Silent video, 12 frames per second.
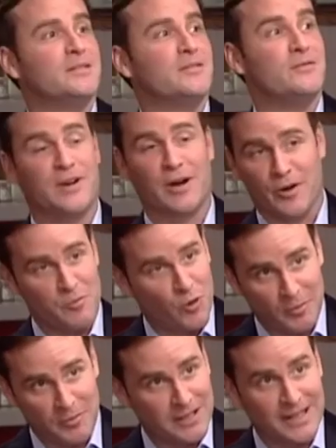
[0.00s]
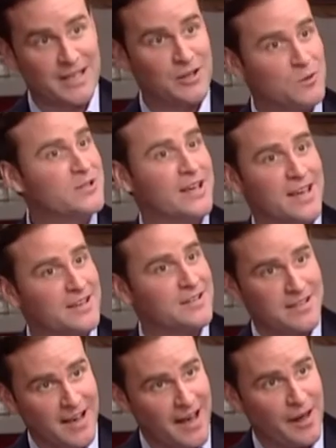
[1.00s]
very morbidly using his
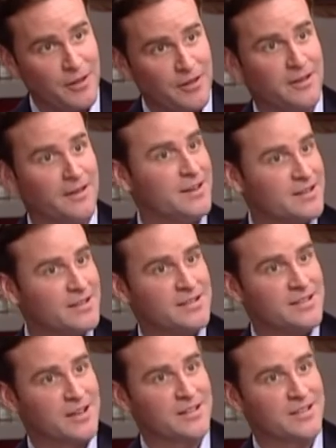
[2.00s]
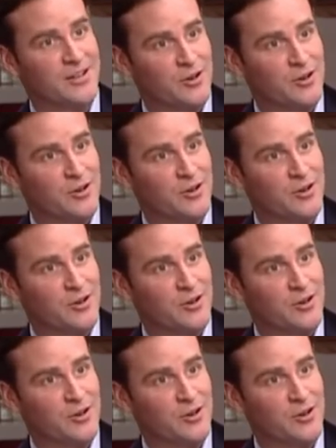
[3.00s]
death to continue